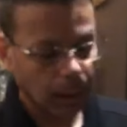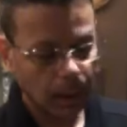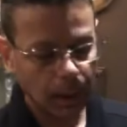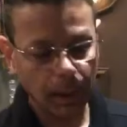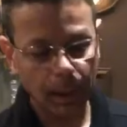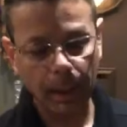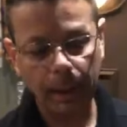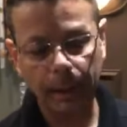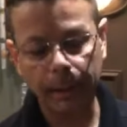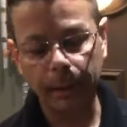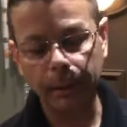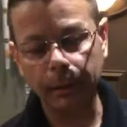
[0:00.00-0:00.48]

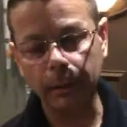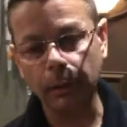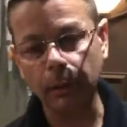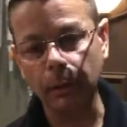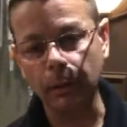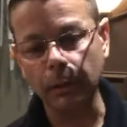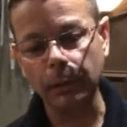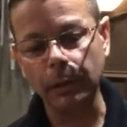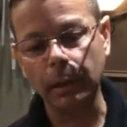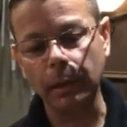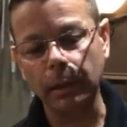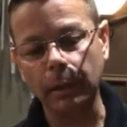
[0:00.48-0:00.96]
and
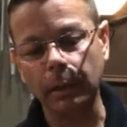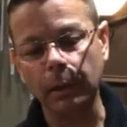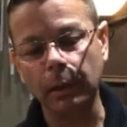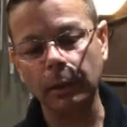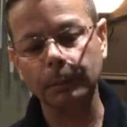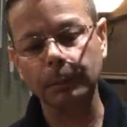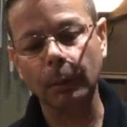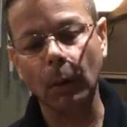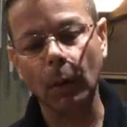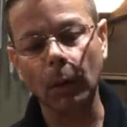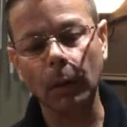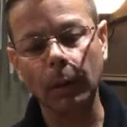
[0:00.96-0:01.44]
using this
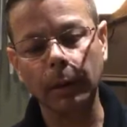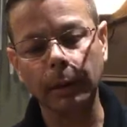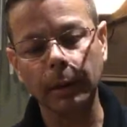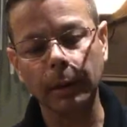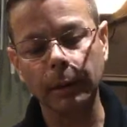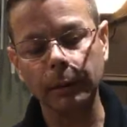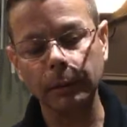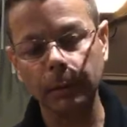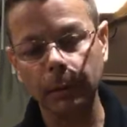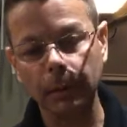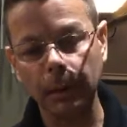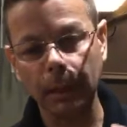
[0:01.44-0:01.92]
poker,
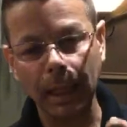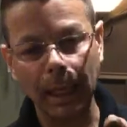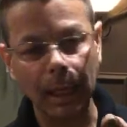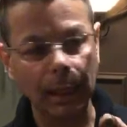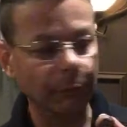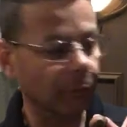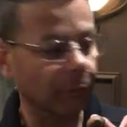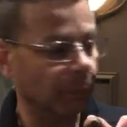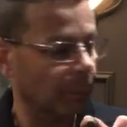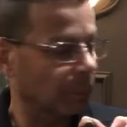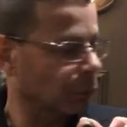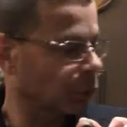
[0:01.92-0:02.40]
this came
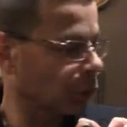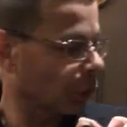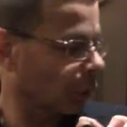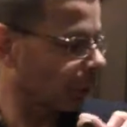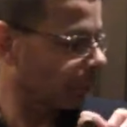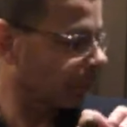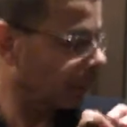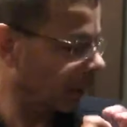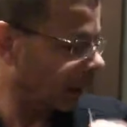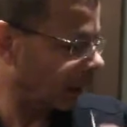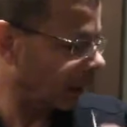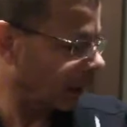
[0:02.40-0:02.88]
from
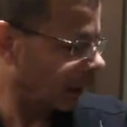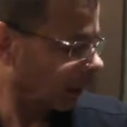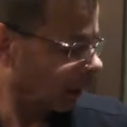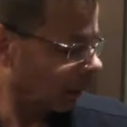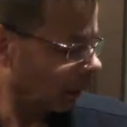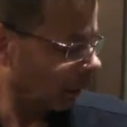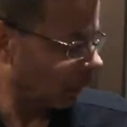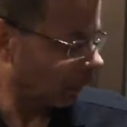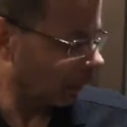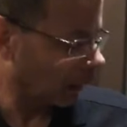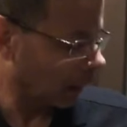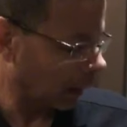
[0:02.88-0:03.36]
Germany.
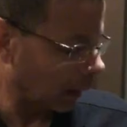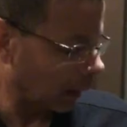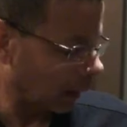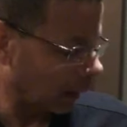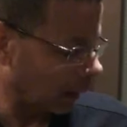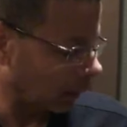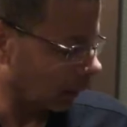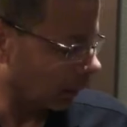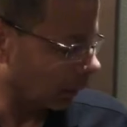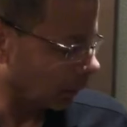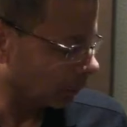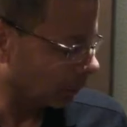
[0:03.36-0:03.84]

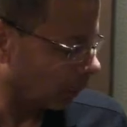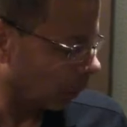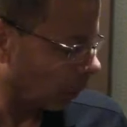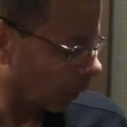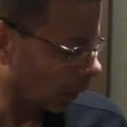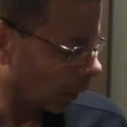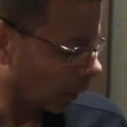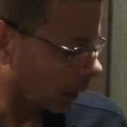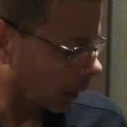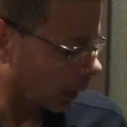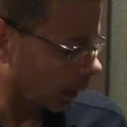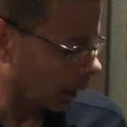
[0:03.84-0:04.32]
Okay, this
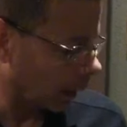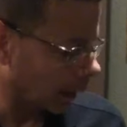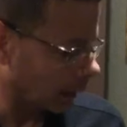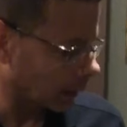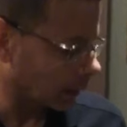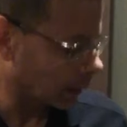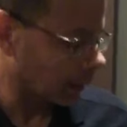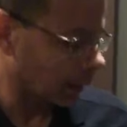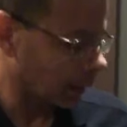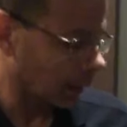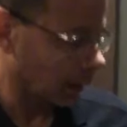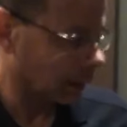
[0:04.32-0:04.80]
poker,
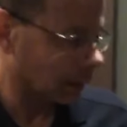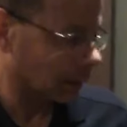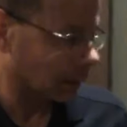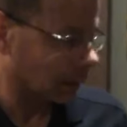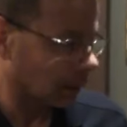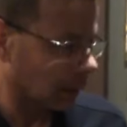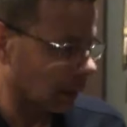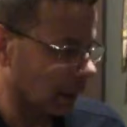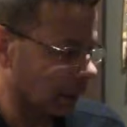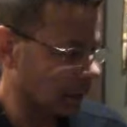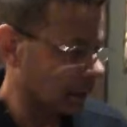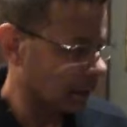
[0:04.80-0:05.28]

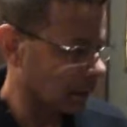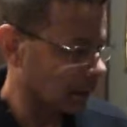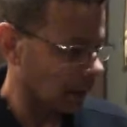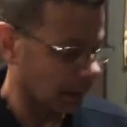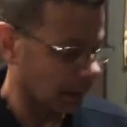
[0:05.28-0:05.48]
it's not